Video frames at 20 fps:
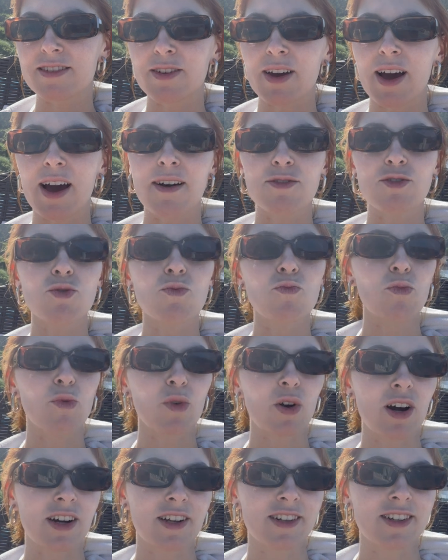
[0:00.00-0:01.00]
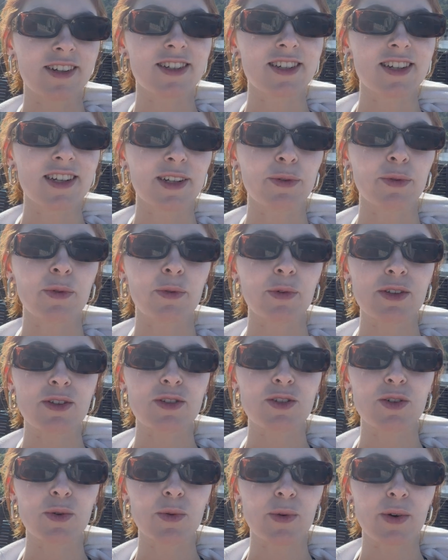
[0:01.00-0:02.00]
to have some brunch and then we went
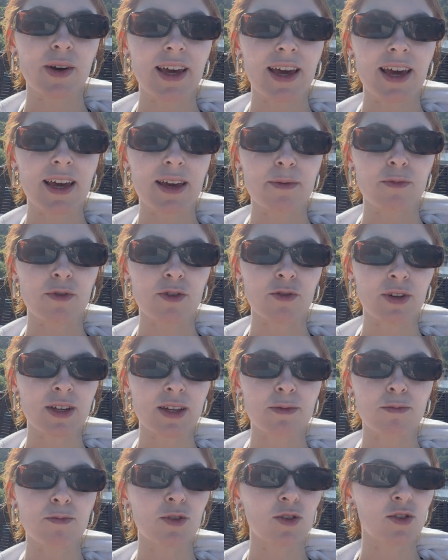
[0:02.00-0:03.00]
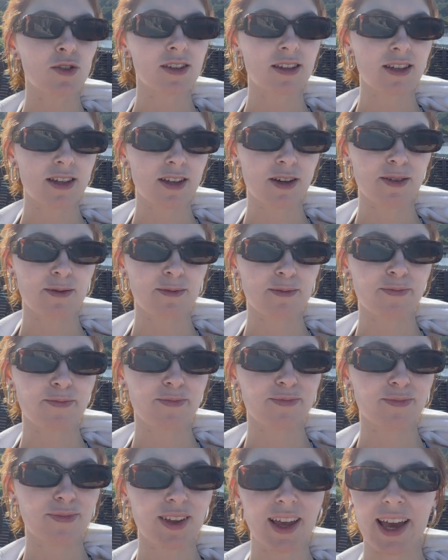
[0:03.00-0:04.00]
to a marine museum.
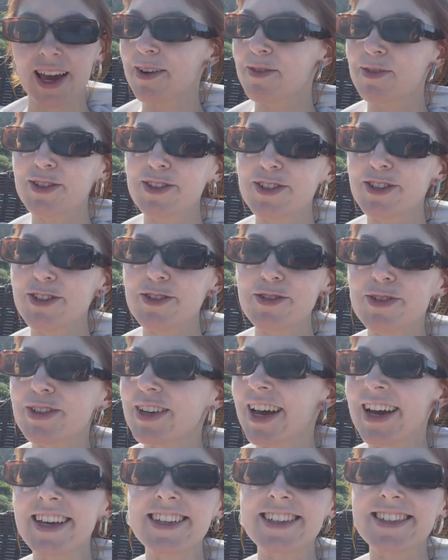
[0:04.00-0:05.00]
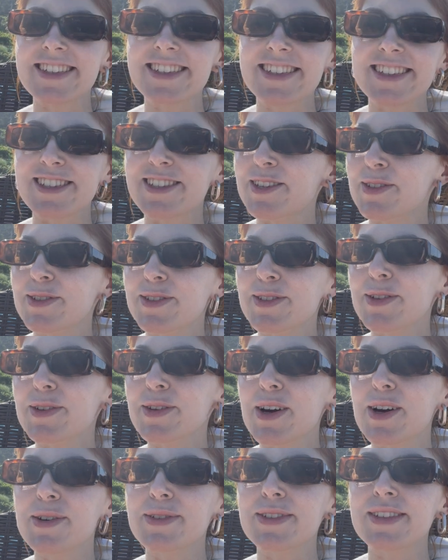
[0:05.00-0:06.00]
It was so nice, so, so
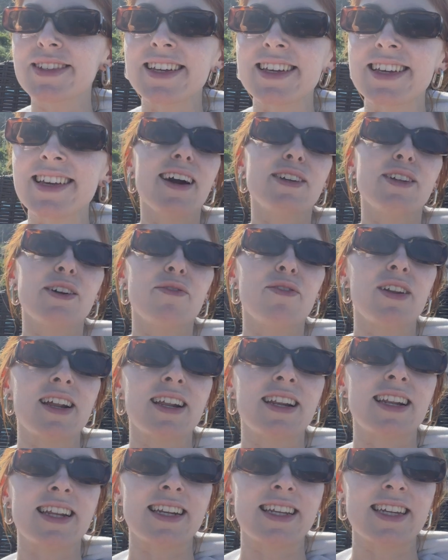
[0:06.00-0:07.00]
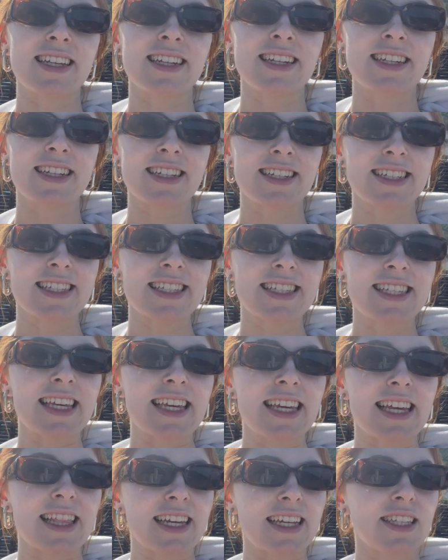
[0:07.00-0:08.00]
cozy. I definitely needed this
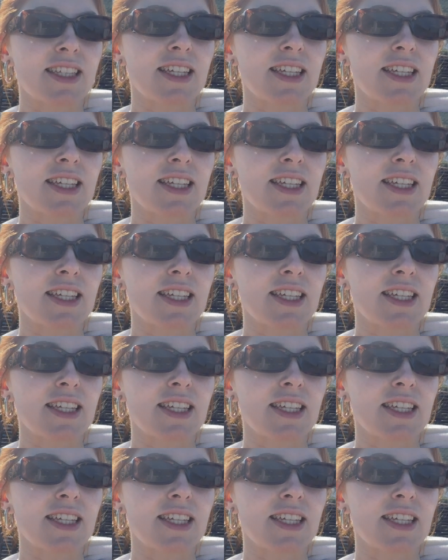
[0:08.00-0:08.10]
healing